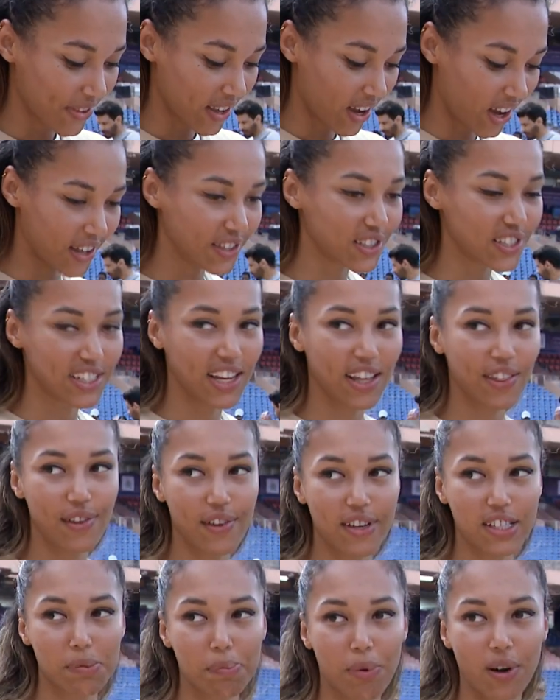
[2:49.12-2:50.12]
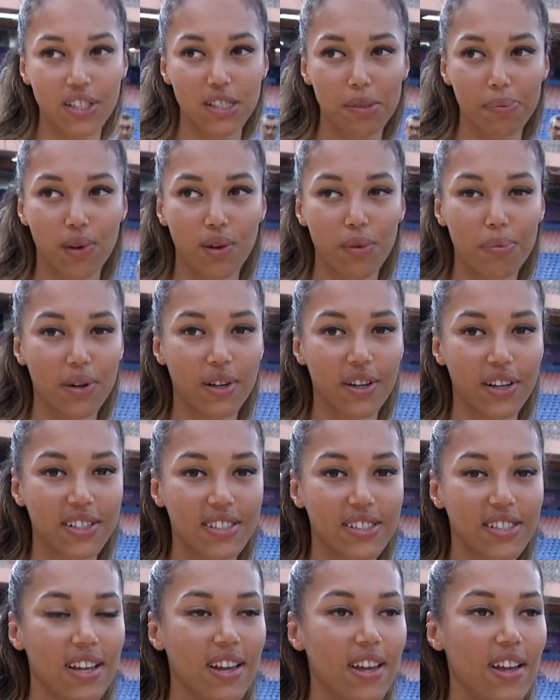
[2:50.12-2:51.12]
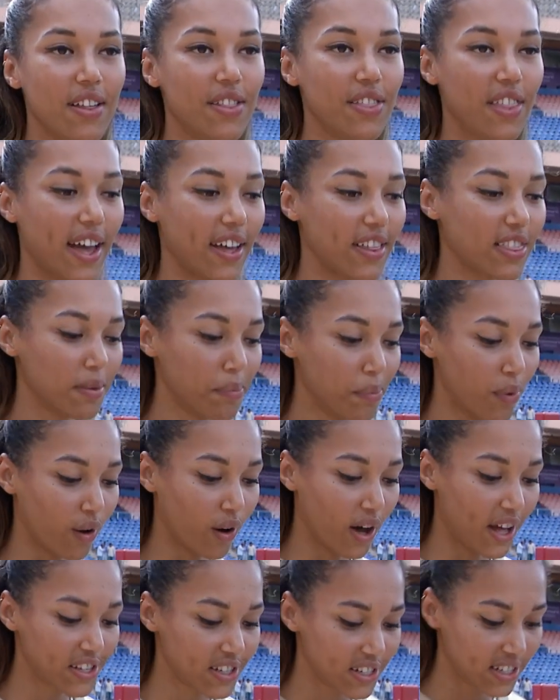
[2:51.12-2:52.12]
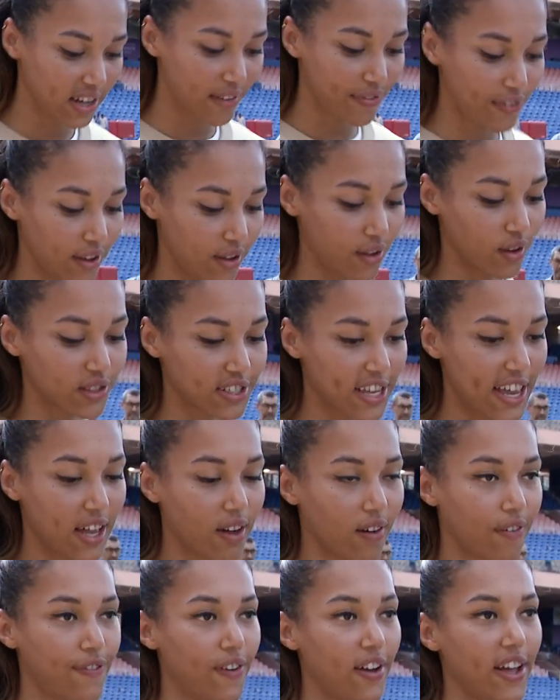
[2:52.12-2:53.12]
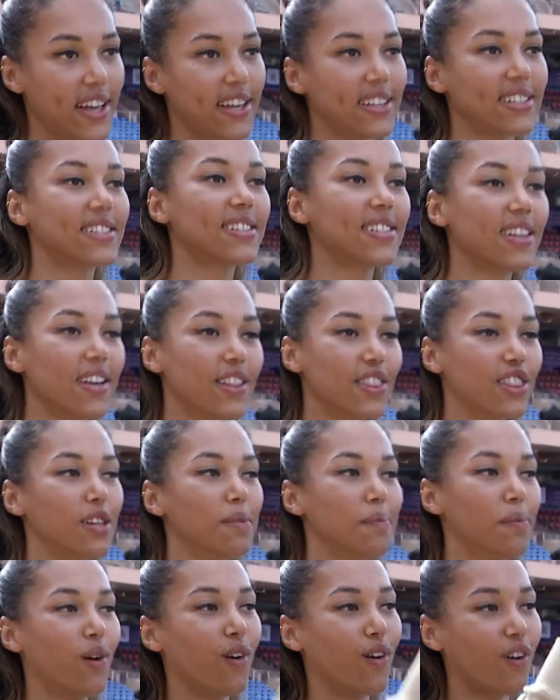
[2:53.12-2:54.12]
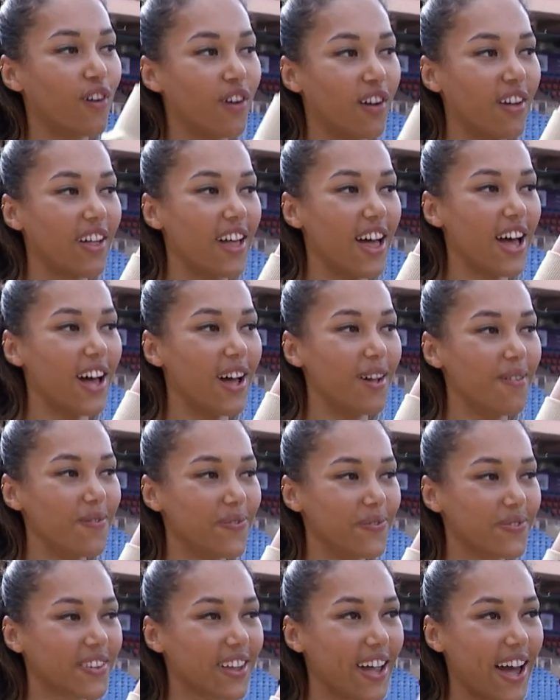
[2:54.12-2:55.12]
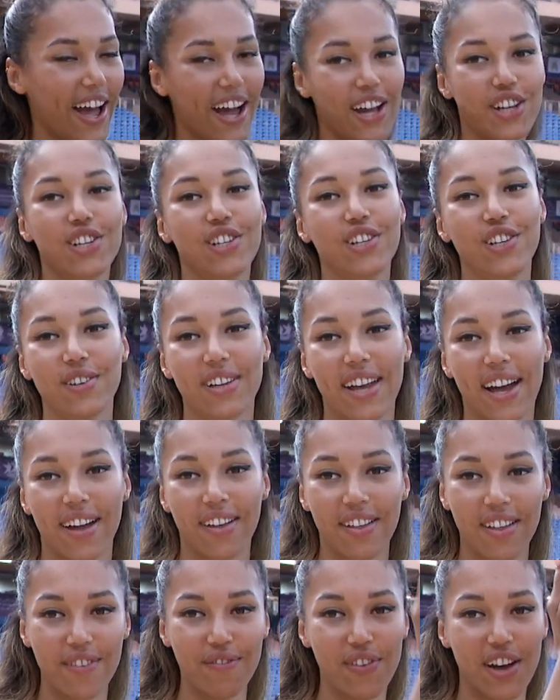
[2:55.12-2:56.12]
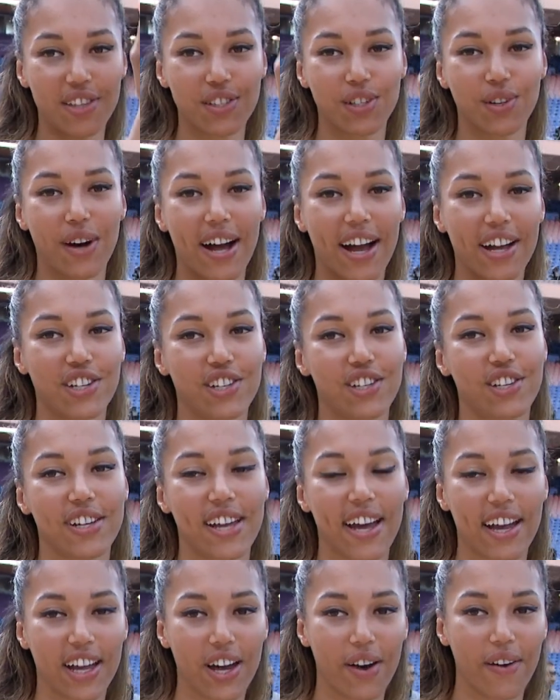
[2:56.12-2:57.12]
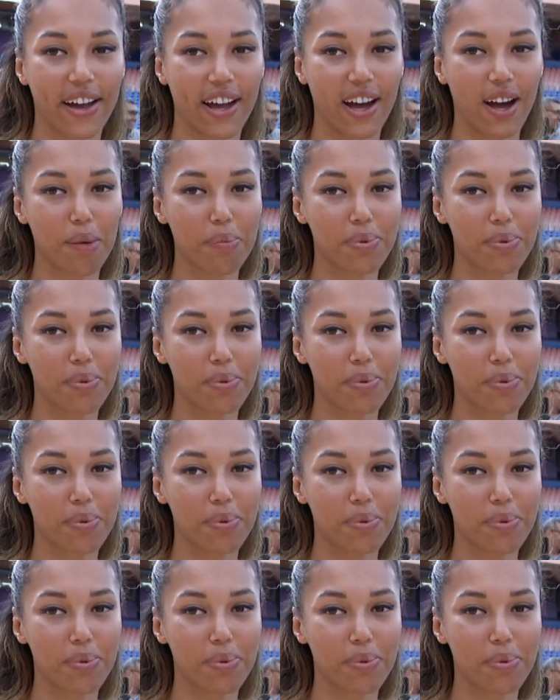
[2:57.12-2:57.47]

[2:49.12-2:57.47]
underneath you as possible, because like the more underneath you your takeoff foot is, the more action you get, vertical action you get going up.